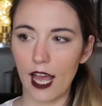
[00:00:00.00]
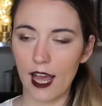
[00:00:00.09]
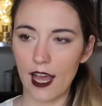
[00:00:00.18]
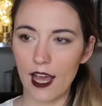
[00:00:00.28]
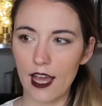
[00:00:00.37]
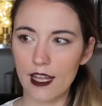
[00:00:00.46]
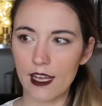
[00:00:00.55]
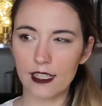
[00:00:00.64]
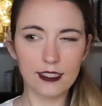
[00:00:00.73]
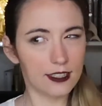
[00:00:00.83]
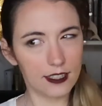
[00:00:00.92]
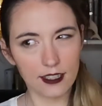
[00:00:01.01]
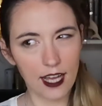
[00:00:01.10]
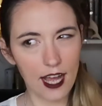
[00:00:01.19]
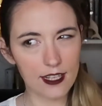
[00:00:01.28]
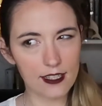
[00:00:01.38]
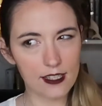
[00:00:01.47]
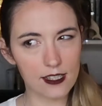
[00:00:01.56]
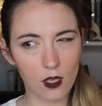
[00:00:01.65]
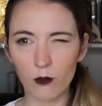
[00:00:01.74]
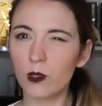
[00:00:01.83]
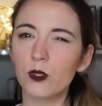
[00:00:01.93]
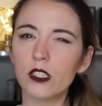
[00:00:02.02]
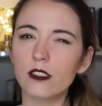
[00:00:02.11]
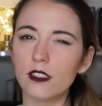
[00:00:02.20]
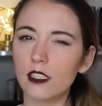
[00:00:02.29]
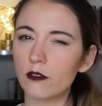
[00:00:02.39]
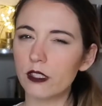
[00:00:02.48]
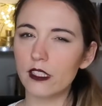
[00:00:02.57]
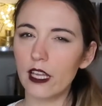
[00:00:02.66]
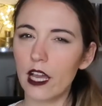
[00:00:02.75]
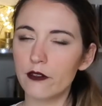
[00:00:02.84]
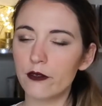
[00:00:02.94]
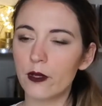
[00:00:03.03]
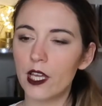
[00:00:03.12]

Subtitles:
acting as someone would in real life.